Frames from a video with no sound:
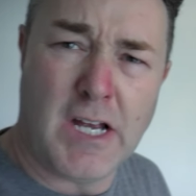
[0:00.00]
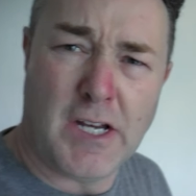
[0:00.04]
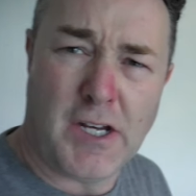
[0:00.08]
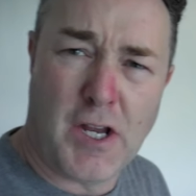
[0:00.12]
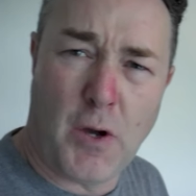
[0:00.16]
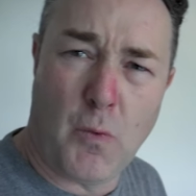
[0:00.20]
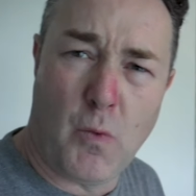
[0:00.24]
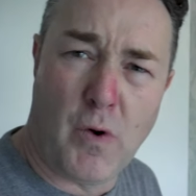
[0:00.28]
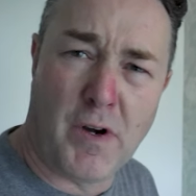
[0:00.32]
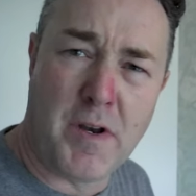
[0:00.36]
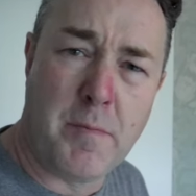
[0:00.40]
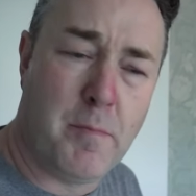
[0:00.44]

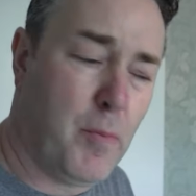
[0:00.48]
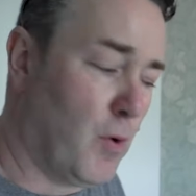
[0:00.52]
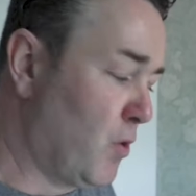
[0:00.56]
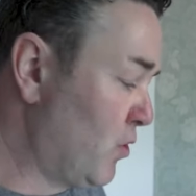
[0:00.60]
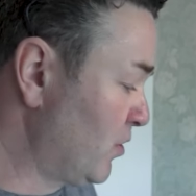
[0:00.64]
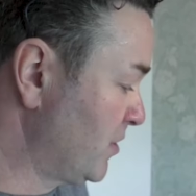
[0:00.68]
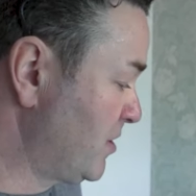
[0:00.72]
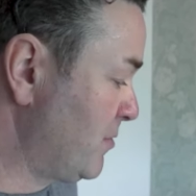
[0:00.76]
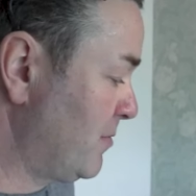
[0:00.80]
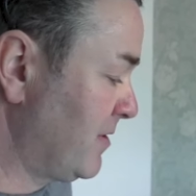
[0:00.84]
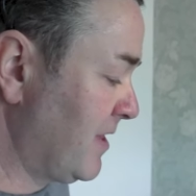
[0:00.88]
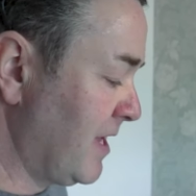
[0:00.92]
Don't want to
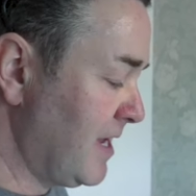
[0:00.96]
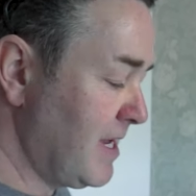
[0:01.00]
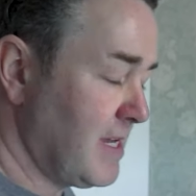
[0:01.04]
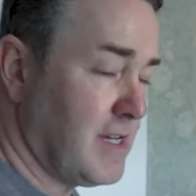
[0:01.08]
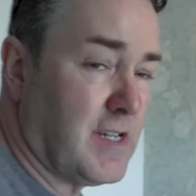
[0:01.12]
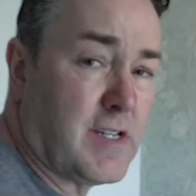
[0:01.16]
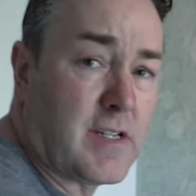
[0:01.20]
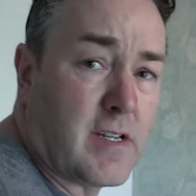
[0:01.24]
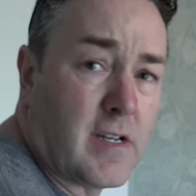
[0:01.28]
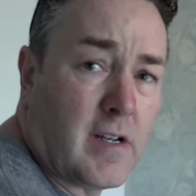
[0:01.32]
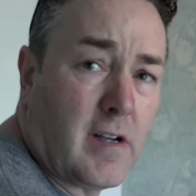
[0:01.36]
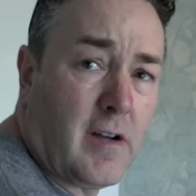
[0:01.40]
bore you with
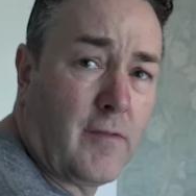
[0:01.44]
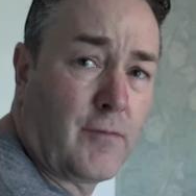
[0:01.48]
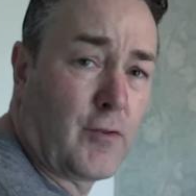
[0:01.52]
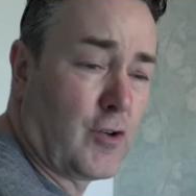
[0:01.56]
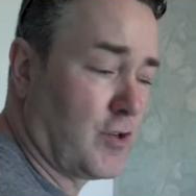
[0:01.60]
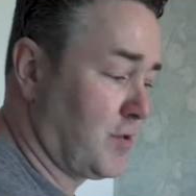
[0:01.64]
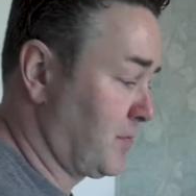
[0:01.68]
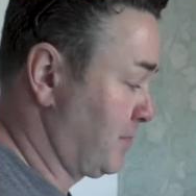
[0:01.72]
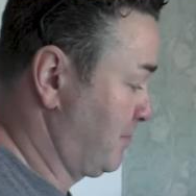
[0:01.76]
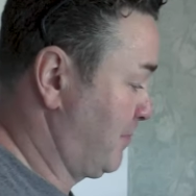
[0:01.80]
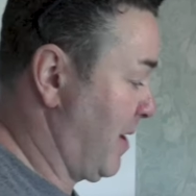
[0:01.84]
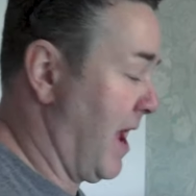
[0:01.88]
these. I've
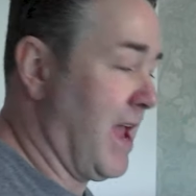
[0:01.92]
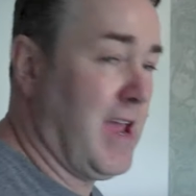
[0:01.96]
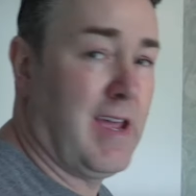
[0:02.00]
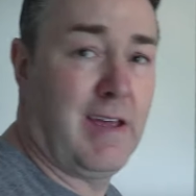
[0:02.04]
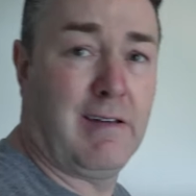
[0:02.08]
just